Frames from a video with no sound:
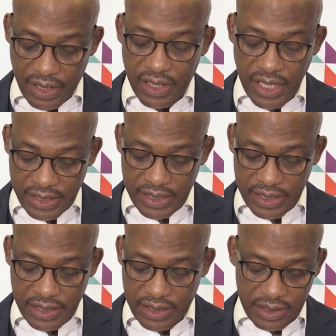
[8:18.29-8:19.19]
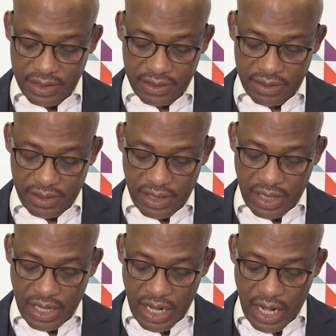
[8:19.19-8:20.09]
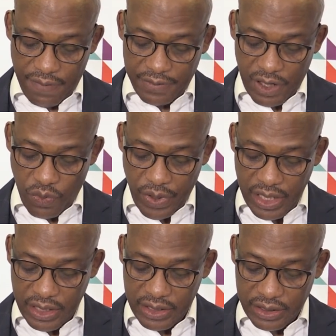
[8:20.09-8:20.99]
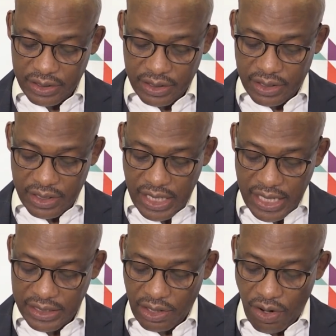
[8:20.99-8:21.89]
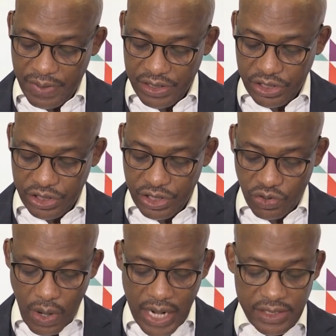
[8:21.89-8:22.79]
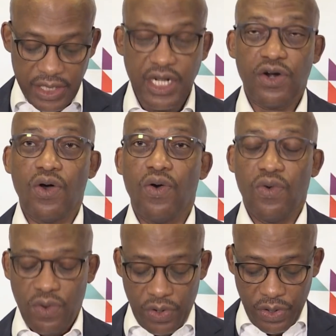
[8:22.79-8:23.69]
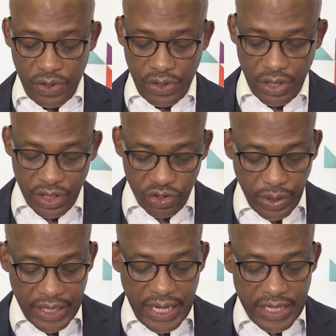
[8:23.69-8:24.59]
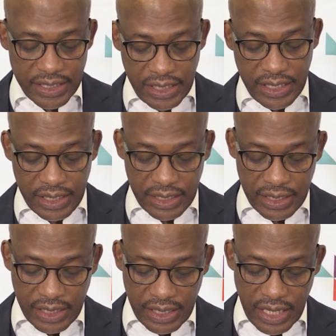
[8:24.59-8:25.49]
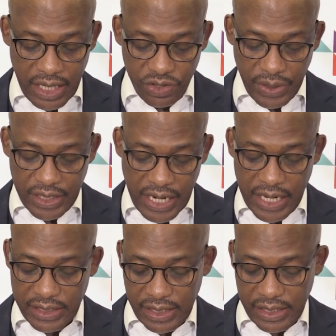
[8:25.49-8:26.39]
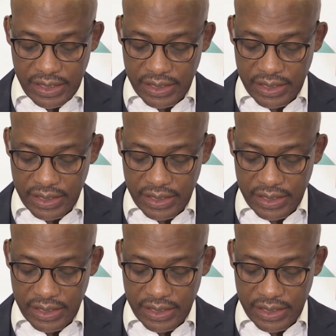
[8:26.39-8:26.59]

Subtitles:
This, after winning the latter competition twice in a row in 2018 and 2019.